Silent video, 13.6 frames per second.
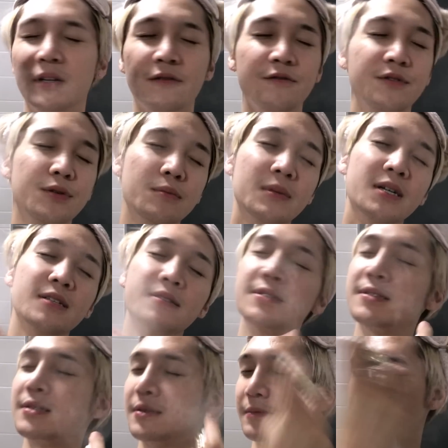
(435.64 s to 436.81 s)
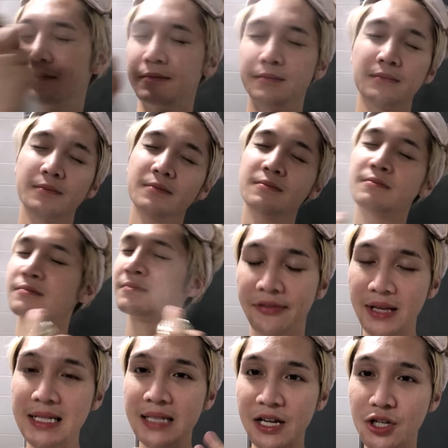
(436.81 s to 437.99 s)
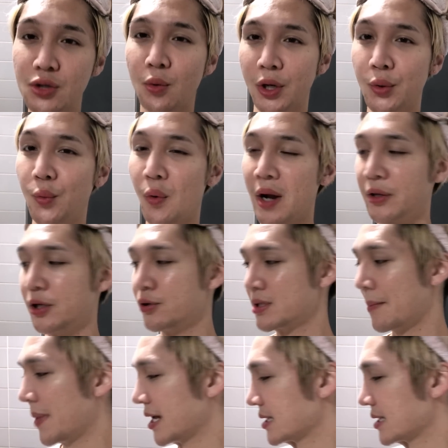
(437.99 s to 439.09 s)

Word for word: a few months. At this stage is where you want to use a